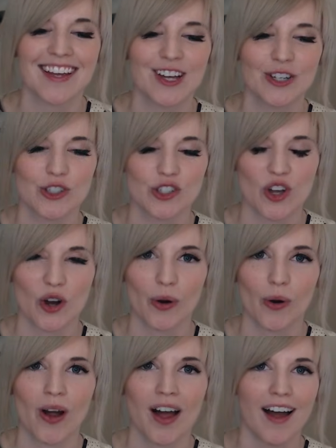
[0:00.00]
So
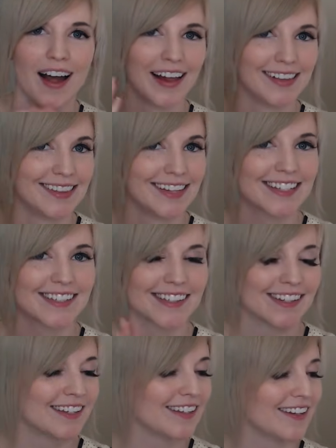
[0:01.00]
I
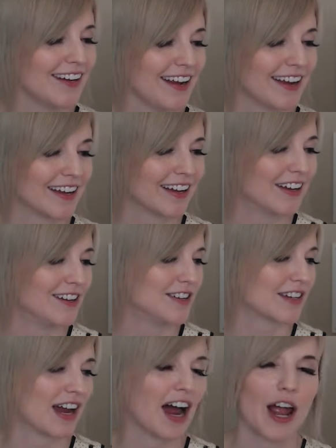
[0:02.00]
listen and
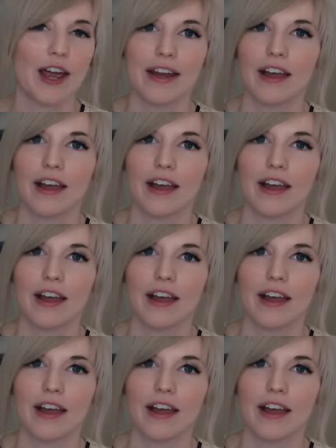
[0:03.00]
I